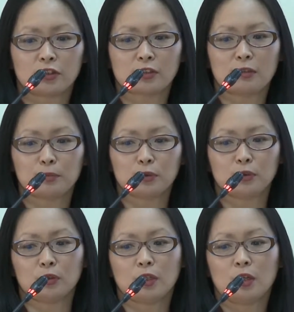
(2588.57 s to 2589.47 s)
For
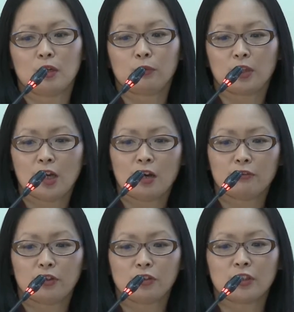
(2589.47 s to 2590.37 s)
example, we
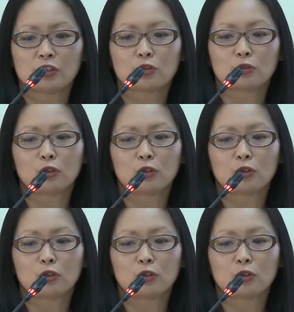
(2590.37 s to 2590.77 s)
have a UNESCO